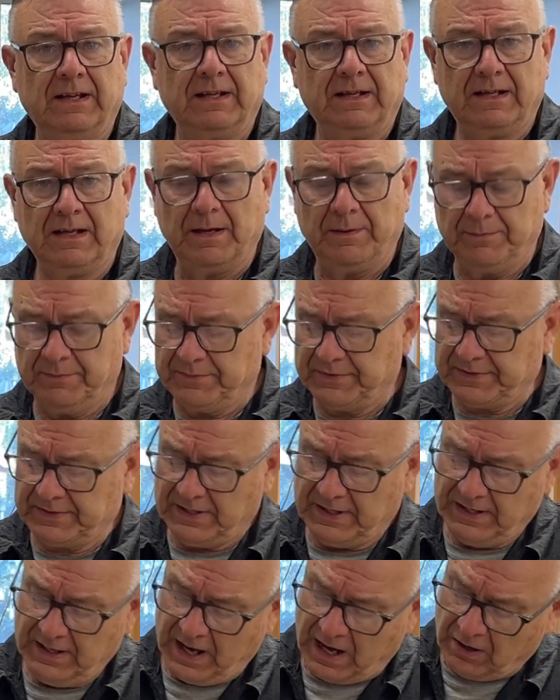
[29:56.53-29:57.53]
Comes
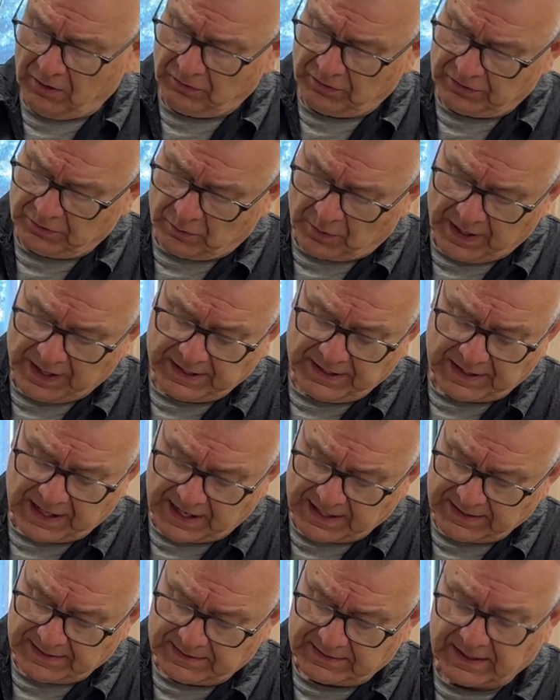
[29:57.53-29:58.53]
out quite
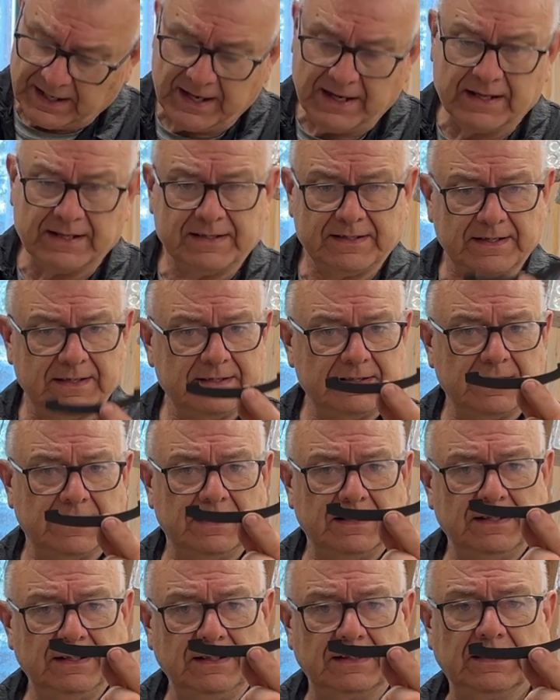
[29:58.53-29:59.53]
nicely. It's just a
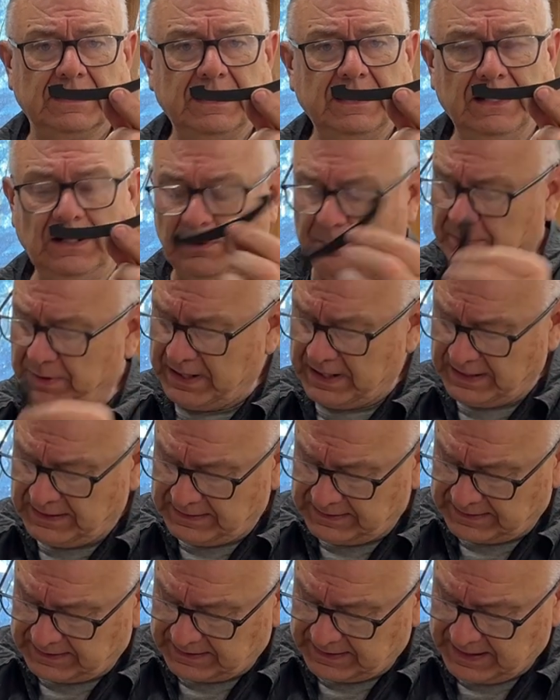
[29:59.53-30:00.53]
little
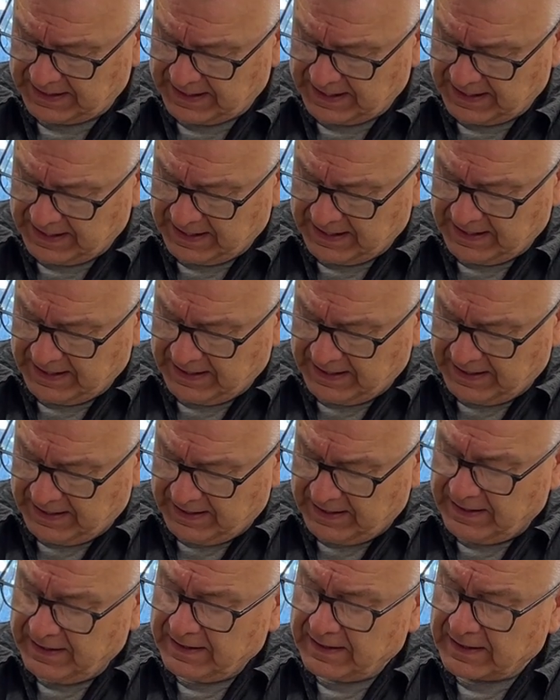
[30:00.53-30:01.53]
piece
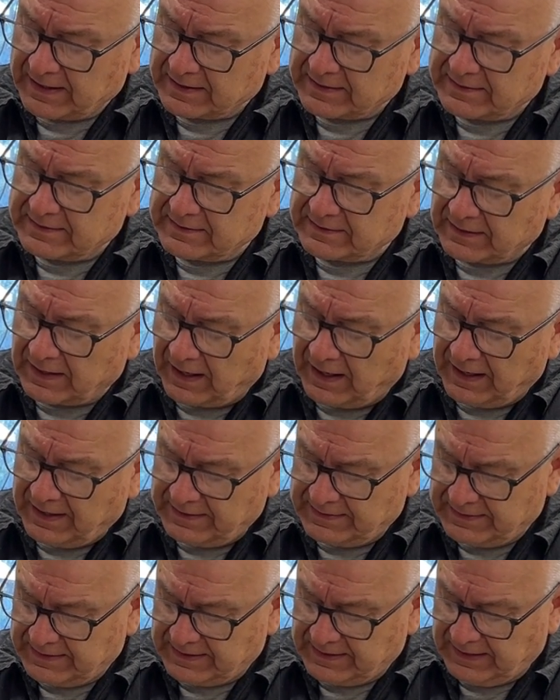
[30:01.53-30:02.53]
that
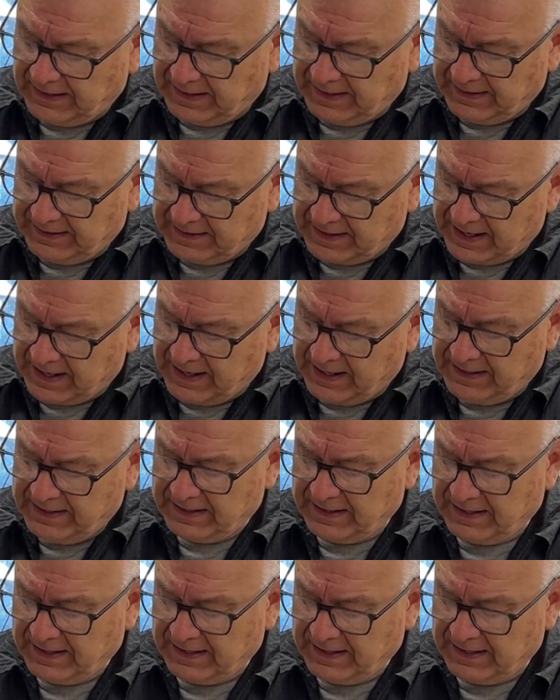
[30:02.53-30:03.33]
slides in like that.